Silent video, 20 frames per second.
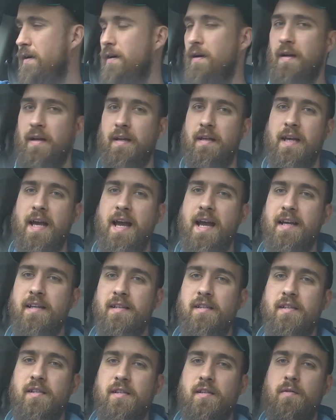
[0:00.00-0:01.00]
Okay
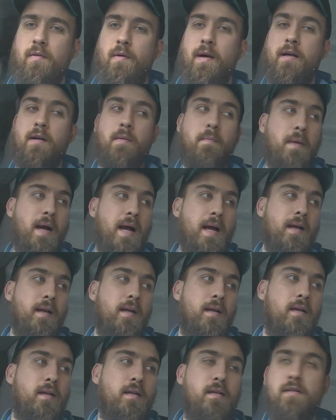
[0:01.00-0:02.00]
guys, welcome back.
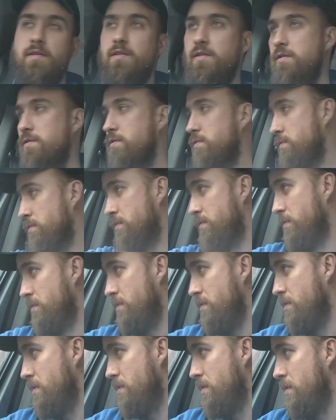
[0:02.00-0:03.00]
So
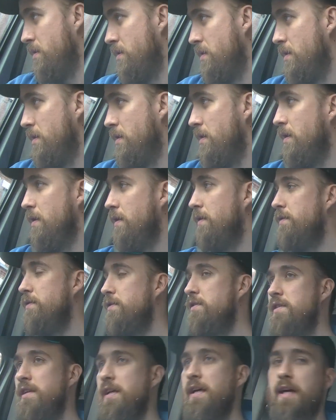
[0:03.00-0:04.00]

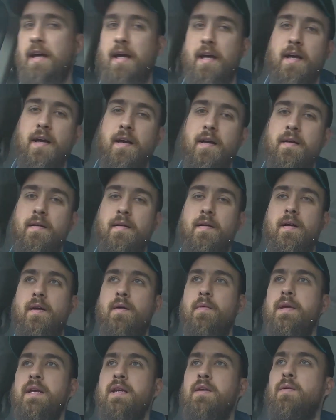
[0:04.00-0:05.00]
just a
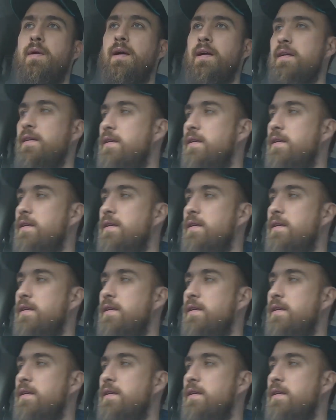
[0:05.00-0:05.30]
wee quick